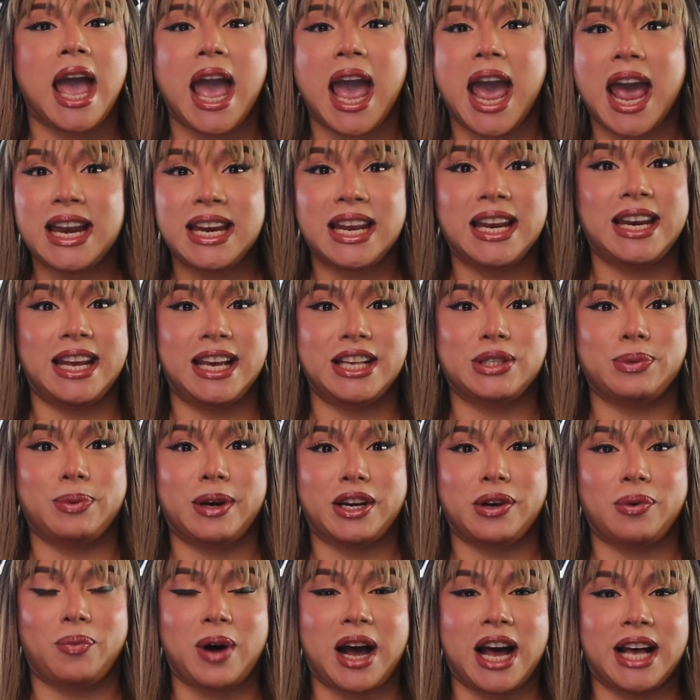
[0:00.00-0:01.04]
And it is
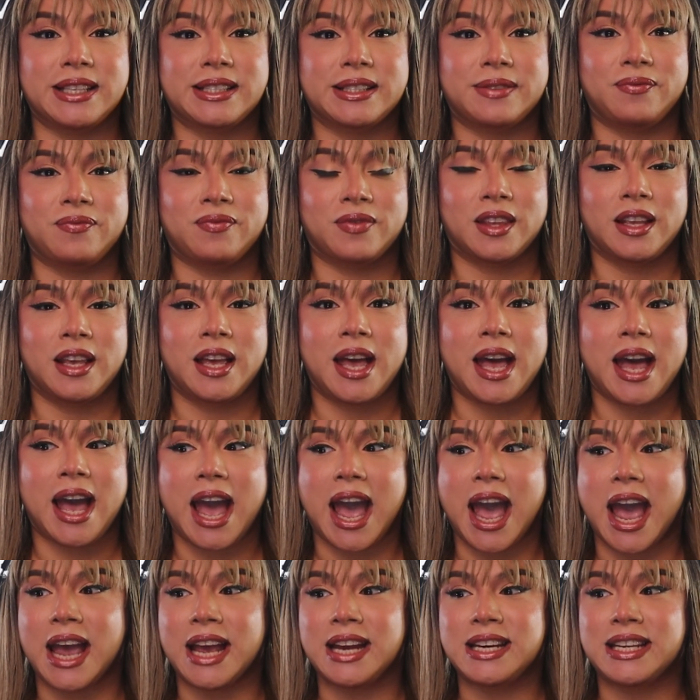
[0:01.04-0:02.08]
what it was.
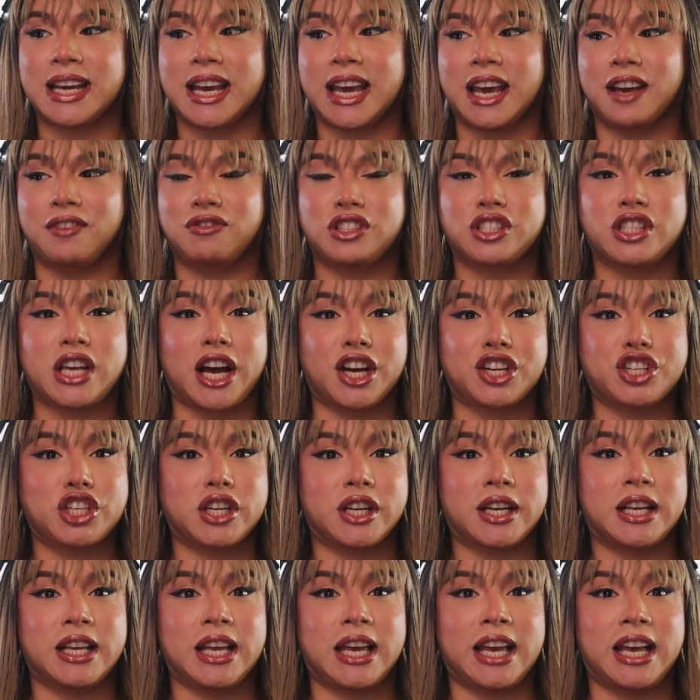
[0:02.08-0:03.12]
And if
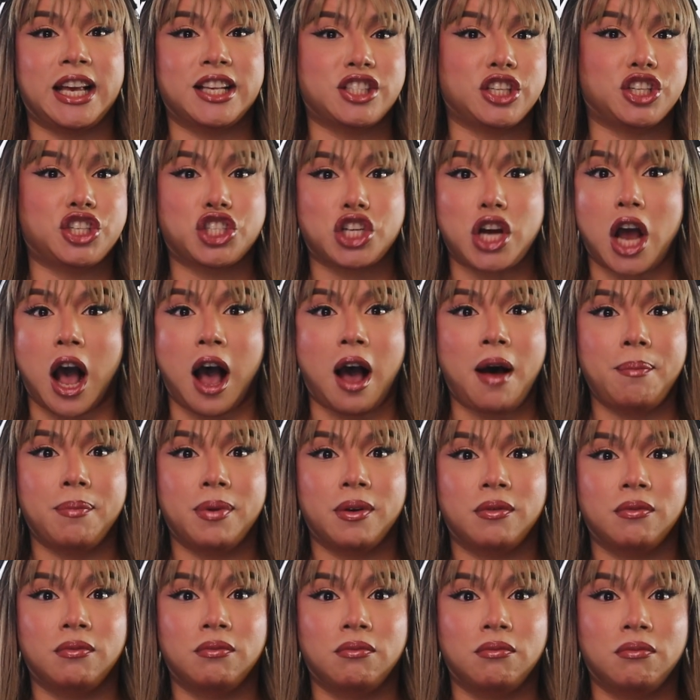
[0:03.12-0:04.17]
Sasha is a chop,
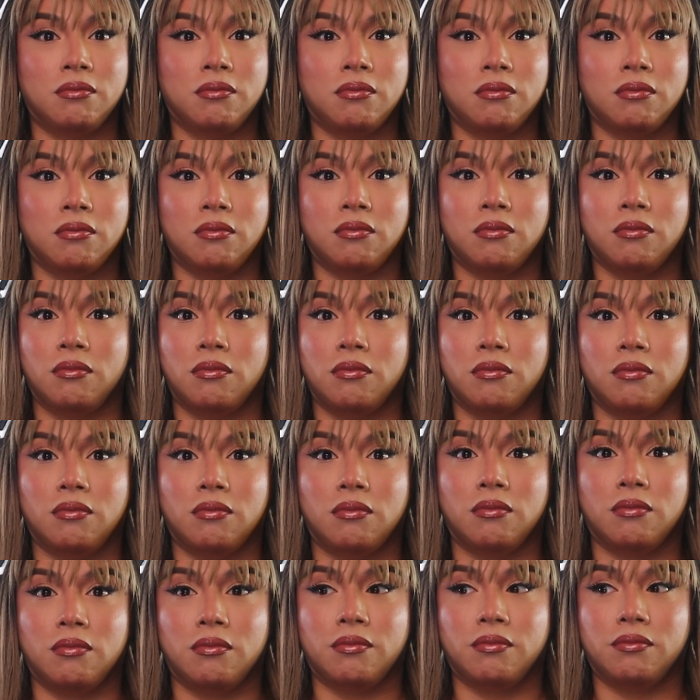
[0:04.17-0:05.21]
it's a
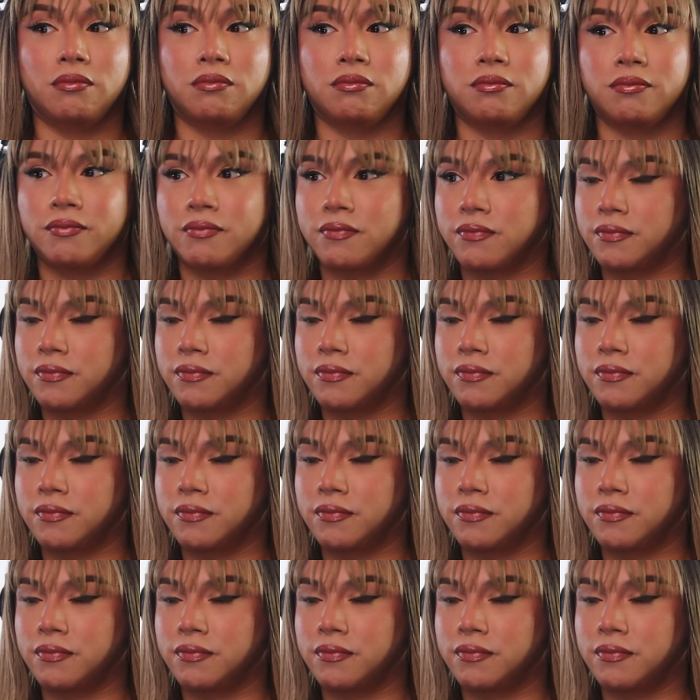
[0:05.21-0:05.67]
chop, mama.